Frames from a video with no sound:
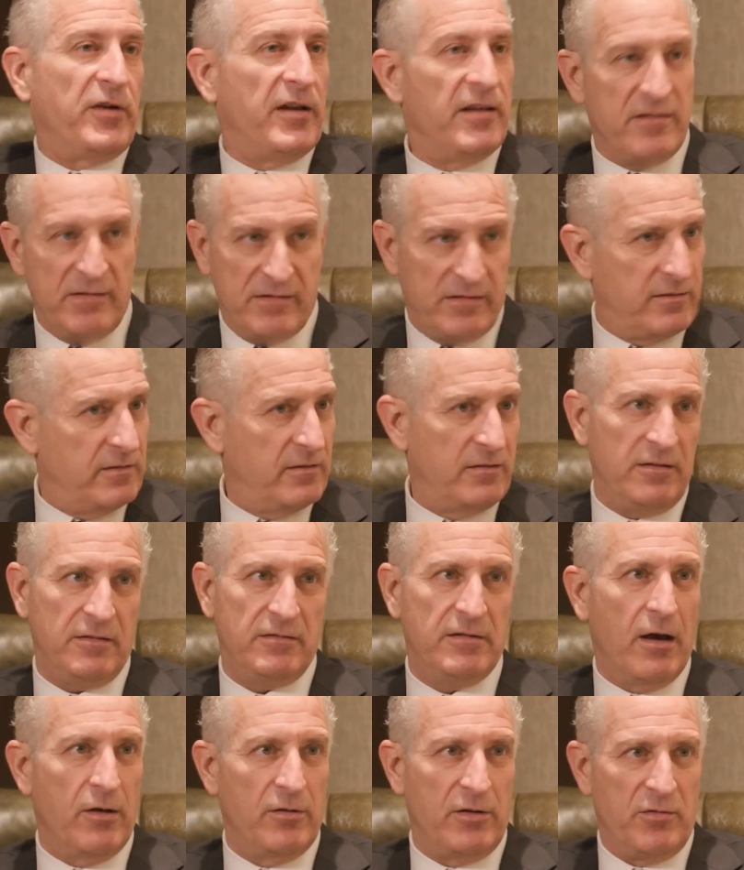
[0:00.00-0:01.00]
friends
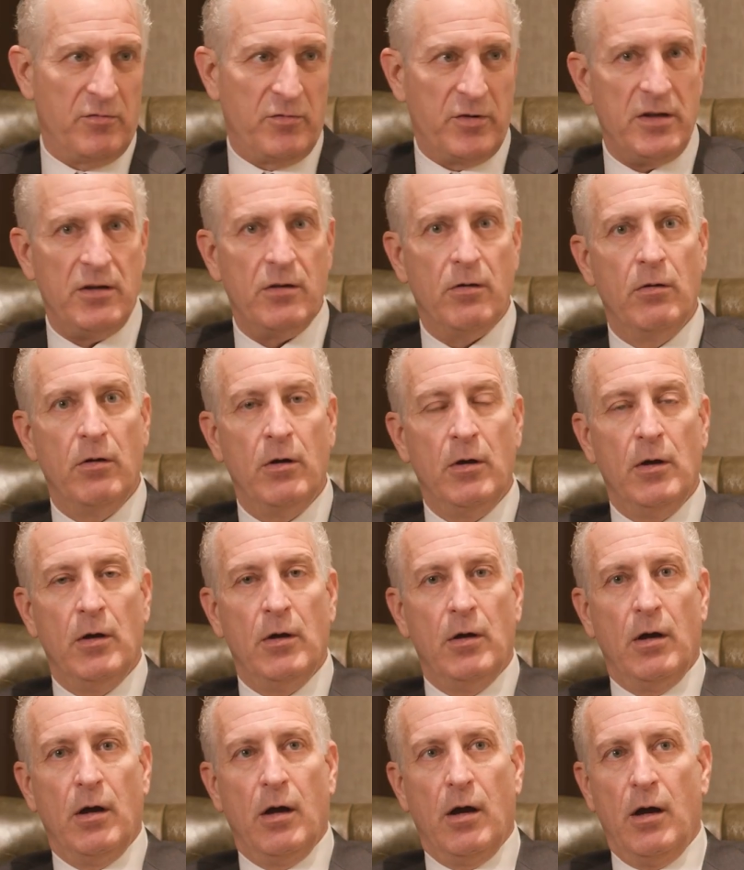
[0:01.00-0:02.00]
down in Rio,
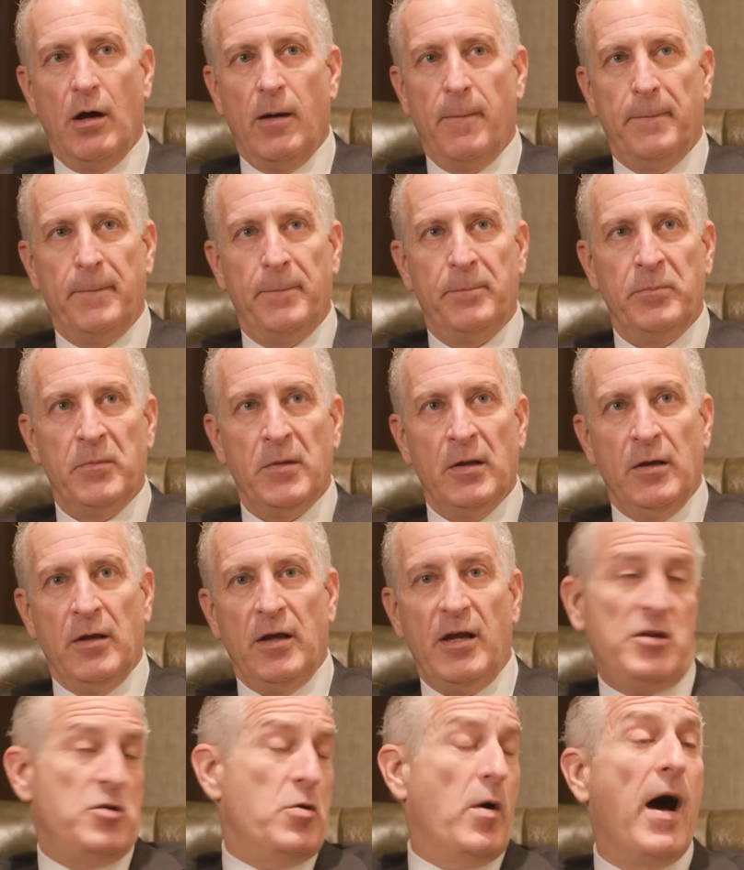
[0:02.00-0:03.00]
and
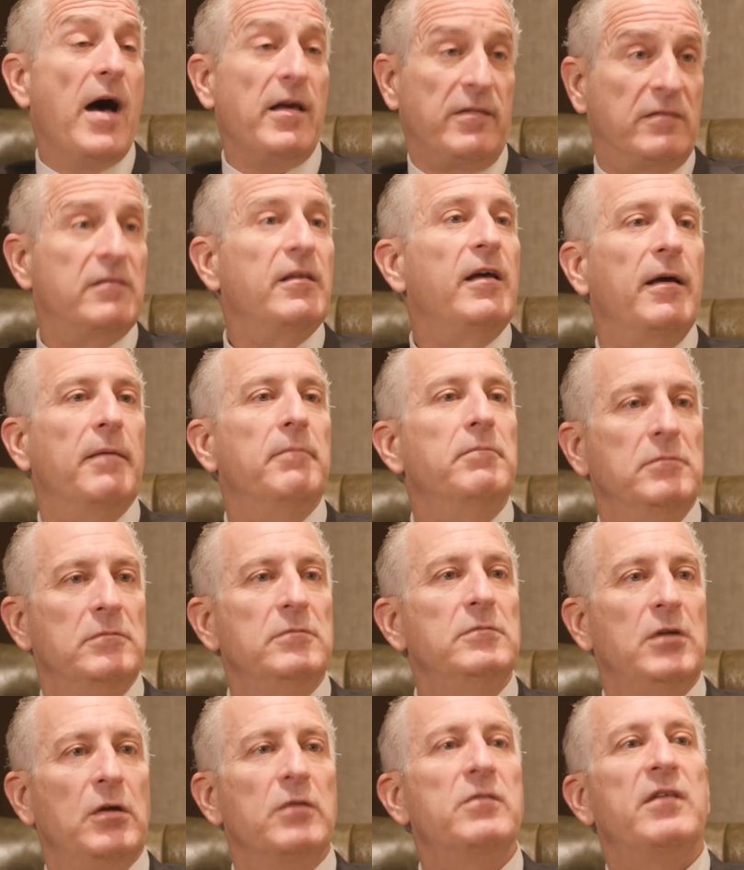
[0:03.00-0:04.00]
you ask them,
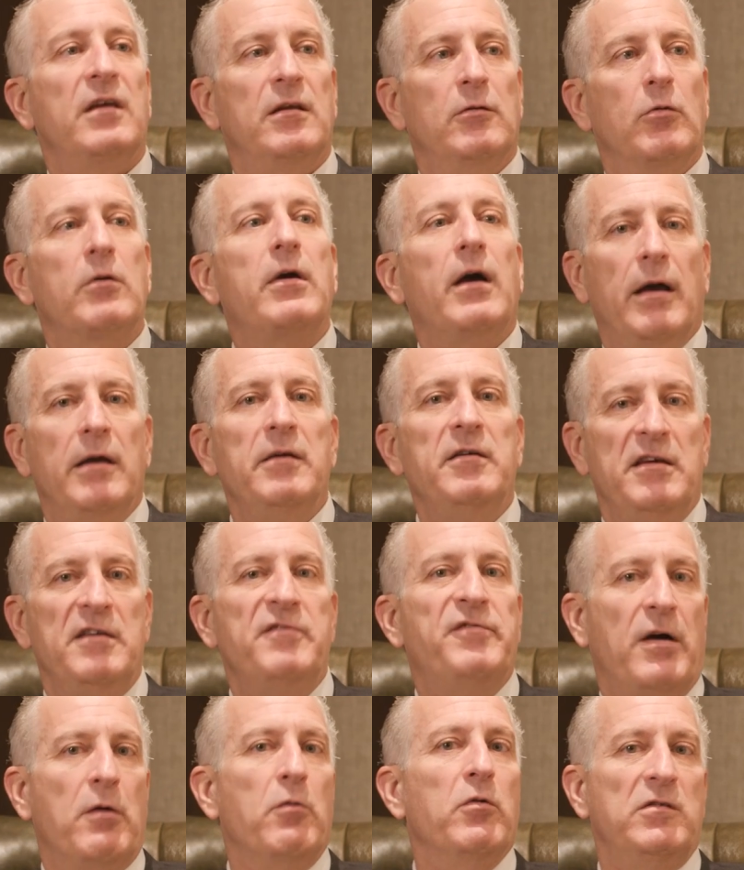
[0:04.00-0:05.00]
they'll say, look,
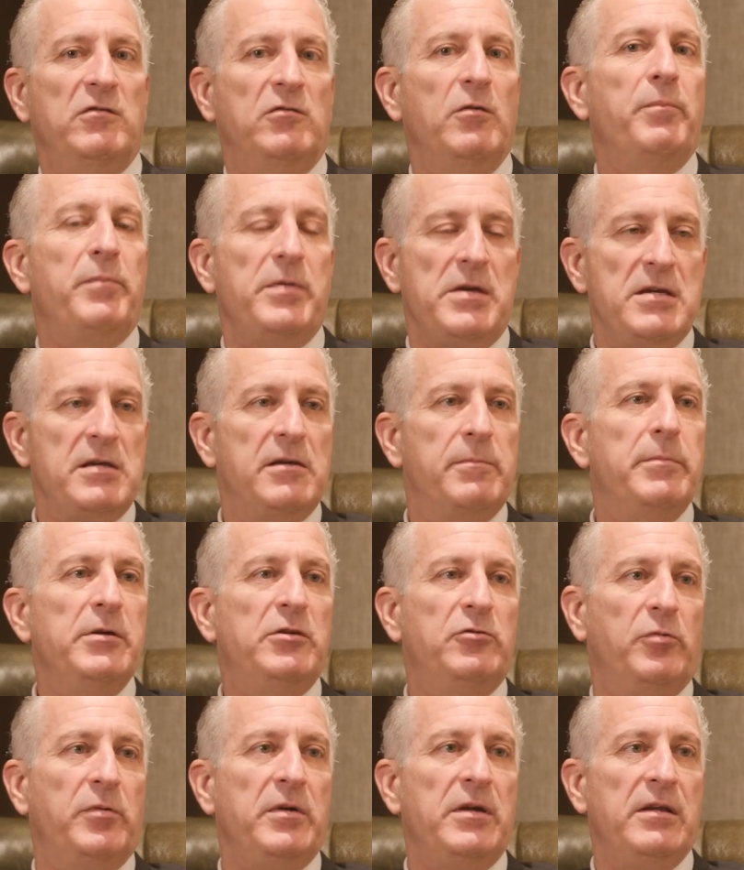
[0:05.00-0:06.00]
if I was to pick
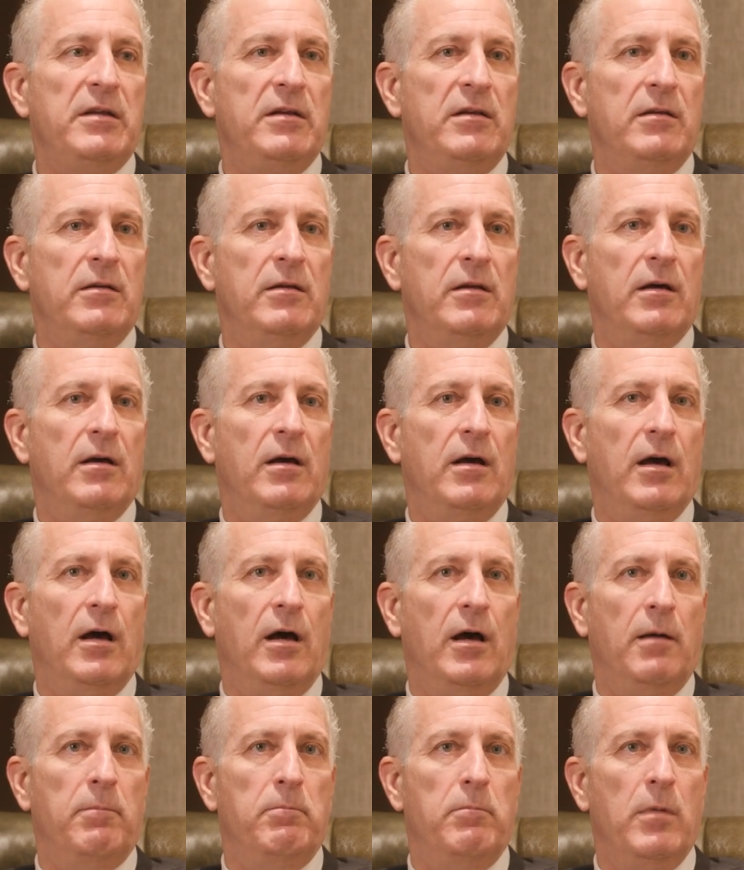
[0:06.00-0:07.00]
between
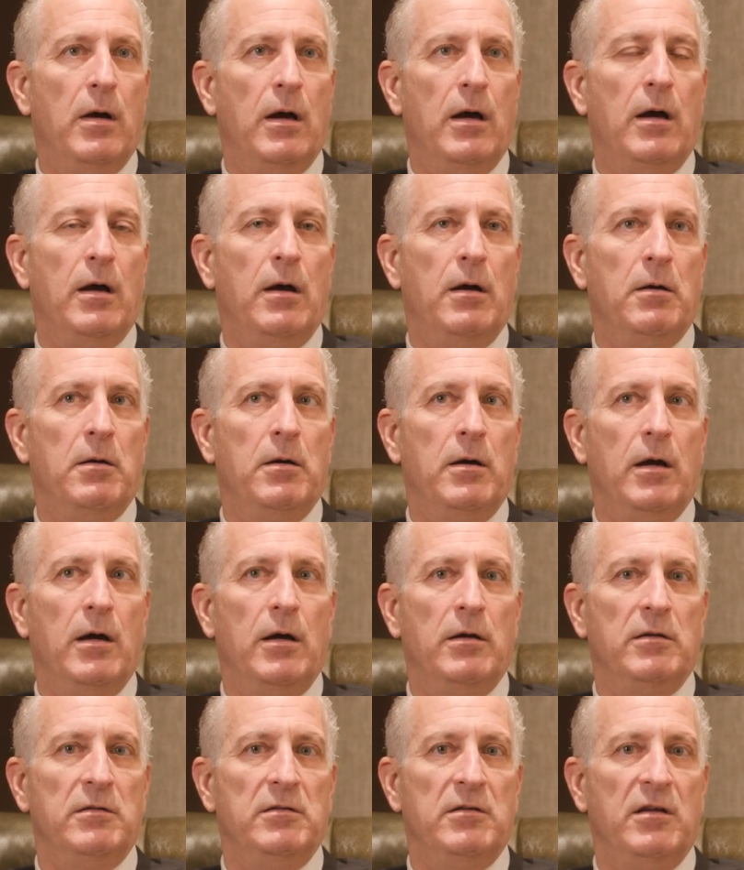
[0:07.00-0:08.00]
a
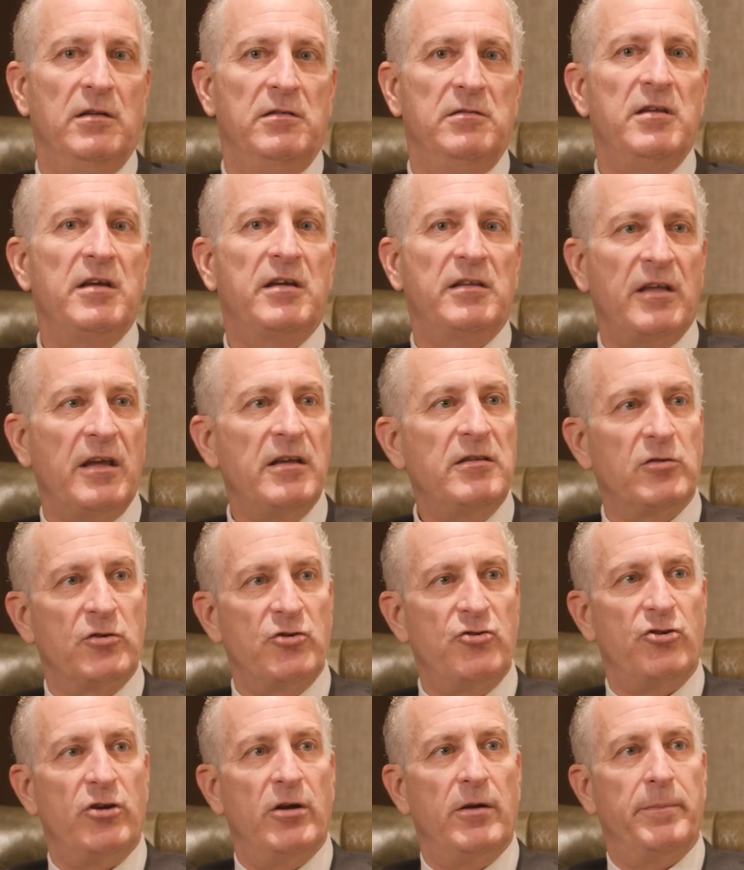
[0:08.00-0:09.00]

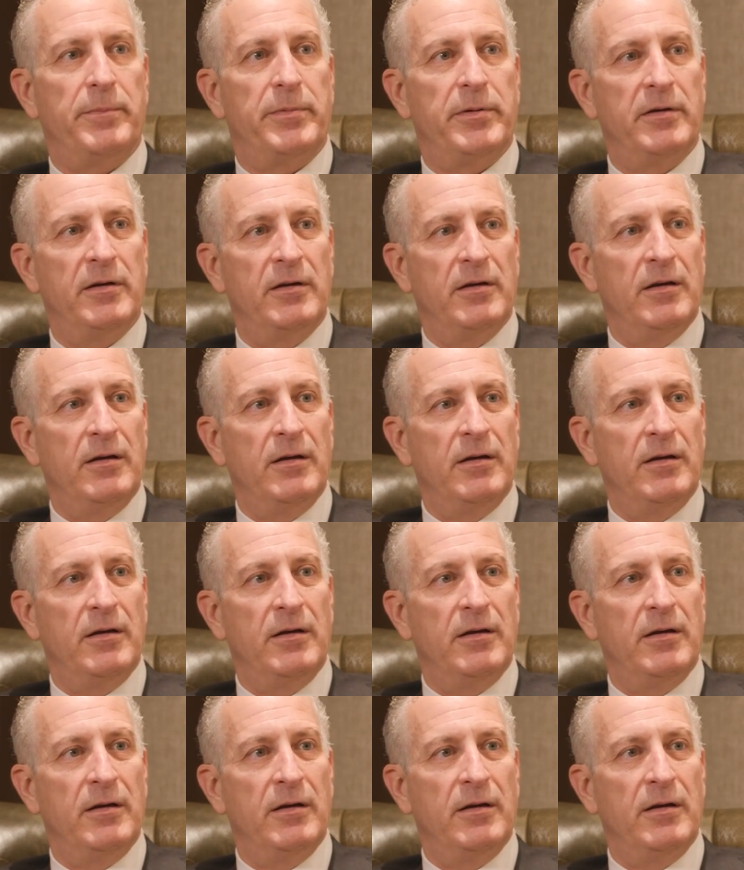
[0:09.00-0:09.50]
dictatorship